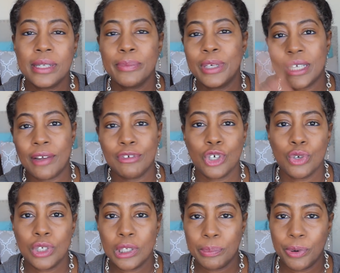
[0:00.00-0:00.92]
which I've
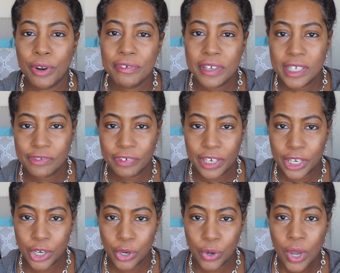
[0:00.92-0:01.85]
shown in the previous
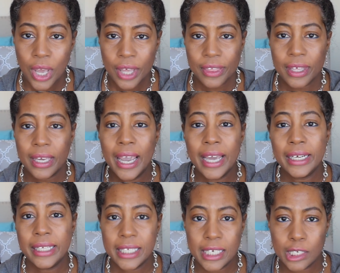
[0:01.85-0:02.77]
video, the
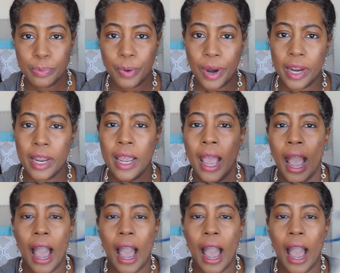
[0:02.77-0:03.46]
henna tea spray.